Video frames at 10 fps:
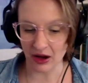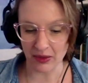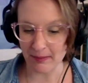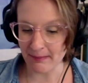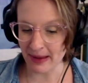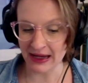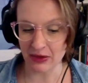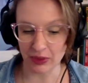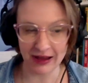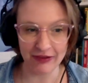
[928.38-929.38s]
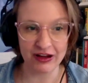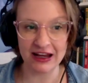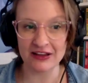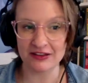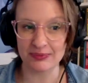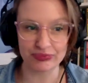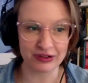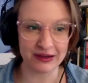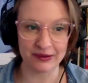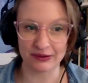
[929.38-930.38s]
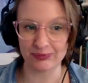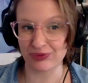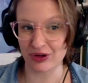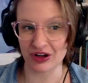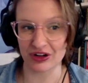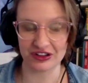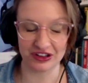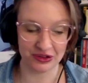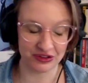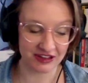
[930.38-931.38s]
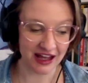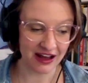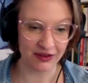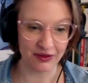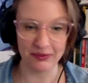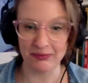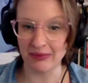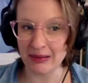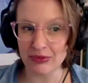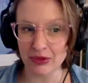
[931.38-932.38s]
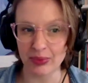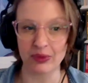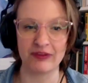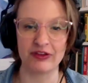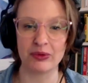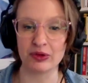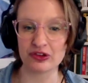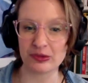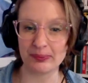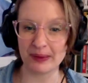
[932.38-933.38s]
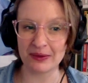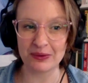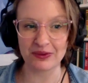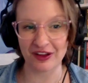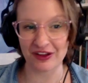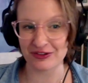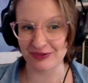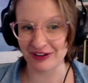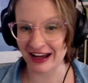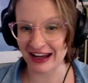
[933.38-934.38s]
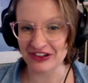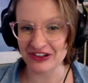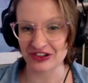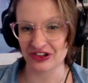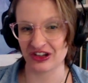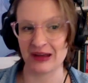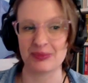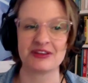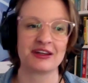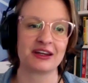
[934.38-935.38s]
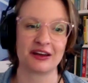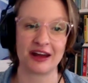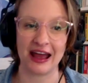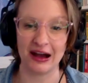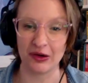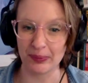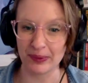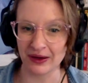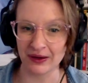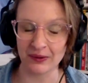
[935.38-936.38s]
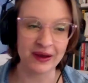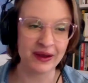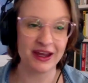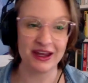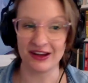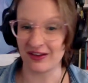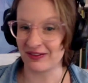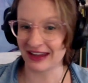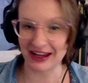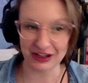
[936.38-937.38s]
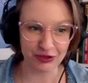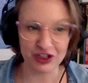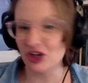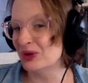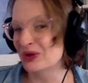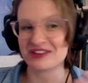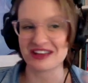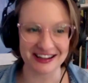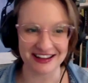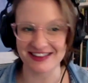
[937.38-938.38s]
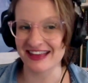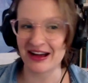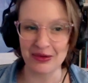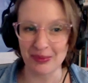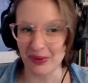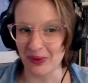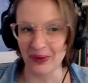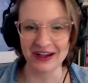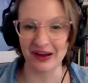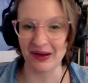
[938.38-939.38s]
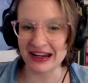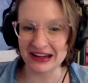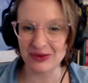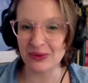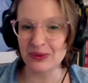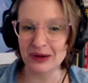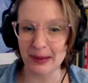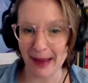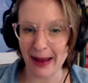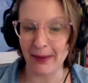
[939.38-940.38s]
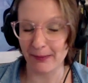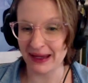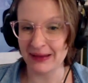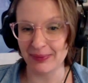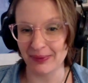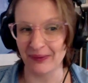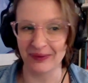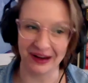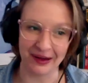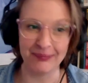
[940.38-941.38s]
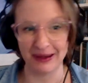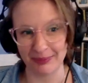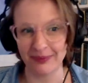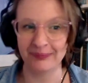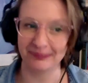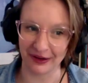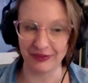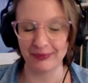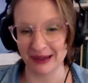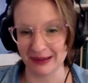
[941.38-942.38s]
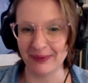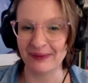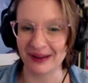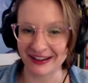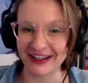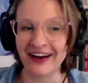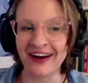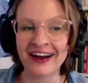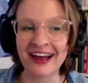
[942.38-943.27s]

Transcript: make whatever it is, brilliant products that you sell, memorable, if you want to build those relationships that are going to help you, get your renewals in and sell more, it is all about people. People buy from people, yada yada.